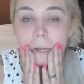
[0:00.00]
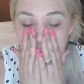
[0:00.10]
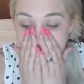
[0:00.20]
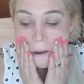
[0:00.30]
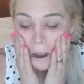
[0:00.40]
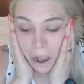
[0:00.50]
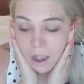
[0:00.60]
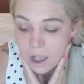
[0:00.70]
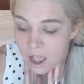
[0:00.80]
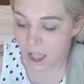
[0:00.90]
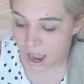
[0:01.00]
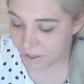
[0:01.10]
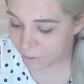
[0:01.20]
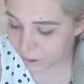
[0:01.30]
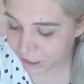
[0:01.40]
Cool.
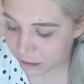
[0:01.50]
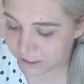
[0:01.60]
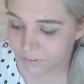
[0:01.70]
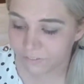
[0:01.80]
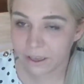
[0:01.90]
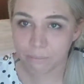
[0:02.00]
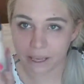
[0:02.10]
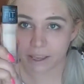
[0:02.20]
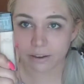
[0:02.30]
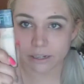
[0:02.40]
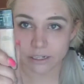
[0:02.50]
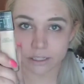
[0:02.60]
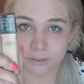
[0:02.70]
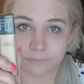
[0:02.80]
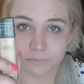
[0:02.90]
And I'm gonna use the Fit Me
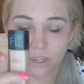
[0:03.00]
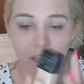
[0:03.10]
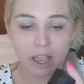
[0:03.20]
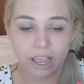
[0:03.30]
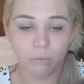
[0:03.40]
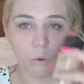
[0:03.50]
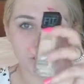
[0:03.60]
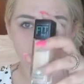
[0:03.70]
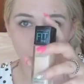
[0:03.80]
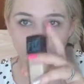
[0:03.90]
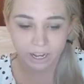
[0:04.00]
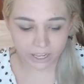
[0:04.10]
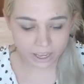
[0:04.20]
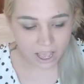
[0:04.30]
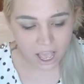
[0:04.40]
in
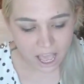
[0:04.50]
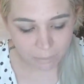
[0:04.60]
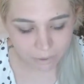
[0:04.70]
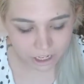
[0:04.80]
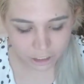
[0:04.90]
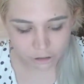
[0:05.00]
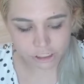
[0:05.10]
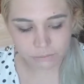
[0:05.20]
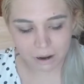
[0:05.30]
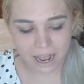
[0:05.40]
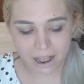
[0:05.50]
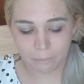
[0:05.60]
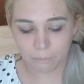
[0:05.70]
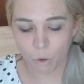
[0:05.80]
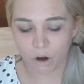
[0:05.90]
120, and I'm going to use my
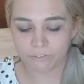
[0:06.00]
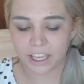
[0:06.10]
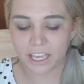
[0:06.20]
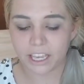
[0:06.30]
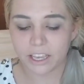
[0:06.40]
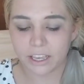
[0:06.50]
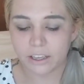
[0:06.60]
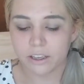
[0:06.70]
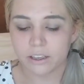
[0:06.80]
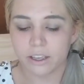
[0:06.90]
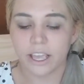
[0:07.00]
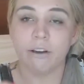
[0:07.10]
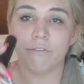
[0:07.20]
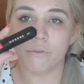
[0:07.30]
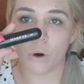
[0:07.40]
Morphe
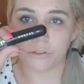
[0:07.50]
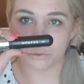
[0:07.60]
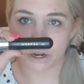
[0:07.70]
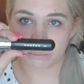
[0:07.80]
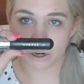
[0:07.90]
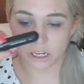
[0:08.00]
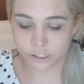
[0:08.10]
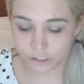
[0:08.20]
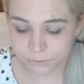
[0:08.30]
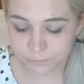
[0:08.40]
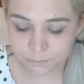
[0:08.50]
M43 brush.